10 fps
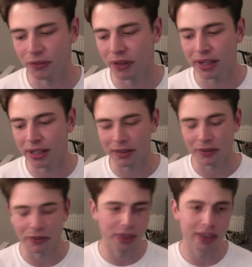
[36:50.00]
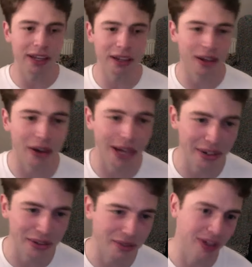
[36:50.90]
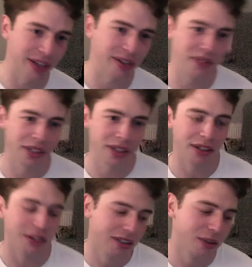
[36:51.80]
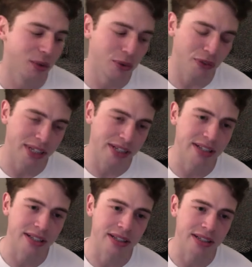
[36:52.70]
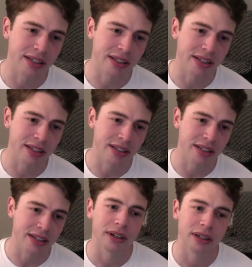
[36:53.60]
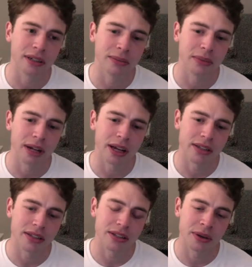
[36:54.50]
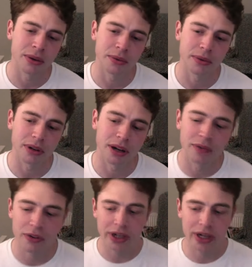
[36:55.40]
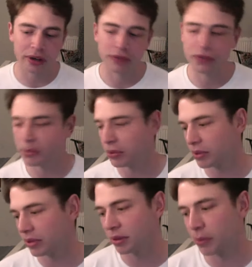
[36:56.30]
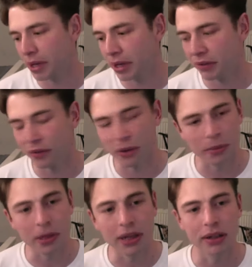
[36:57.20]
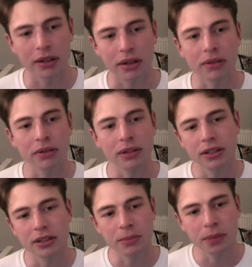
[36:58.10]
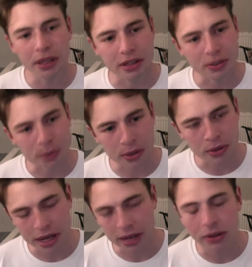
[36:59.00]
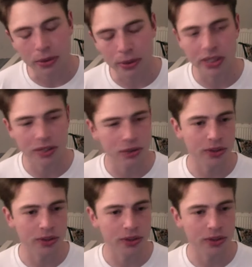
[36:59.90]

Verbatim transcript: thin line of kind of authenticity. And so I'm very comfortable as a queer filmmaker to be in this world telling queer